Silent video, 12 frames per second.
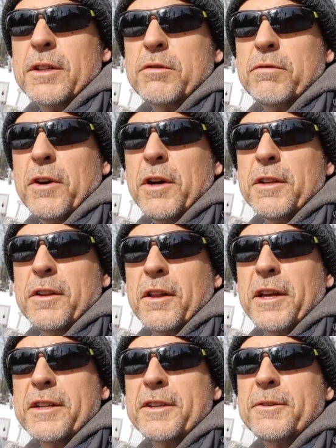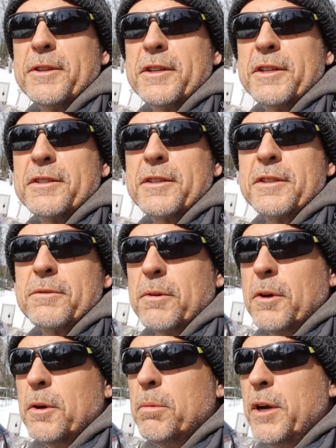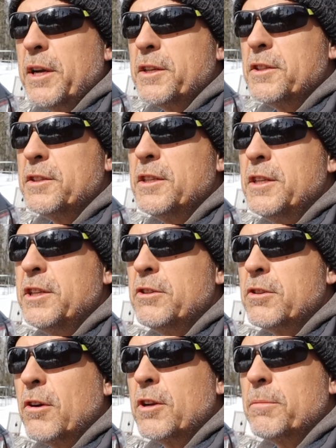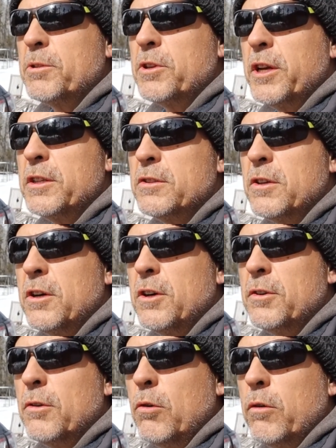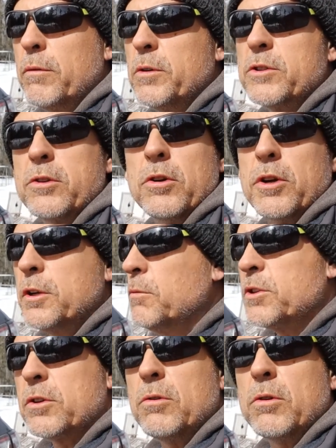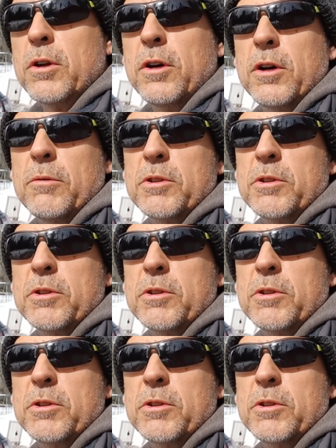fun. I like doing this because back in the city, you start up a chainsaw and, oh, everyone's looking, what's going on?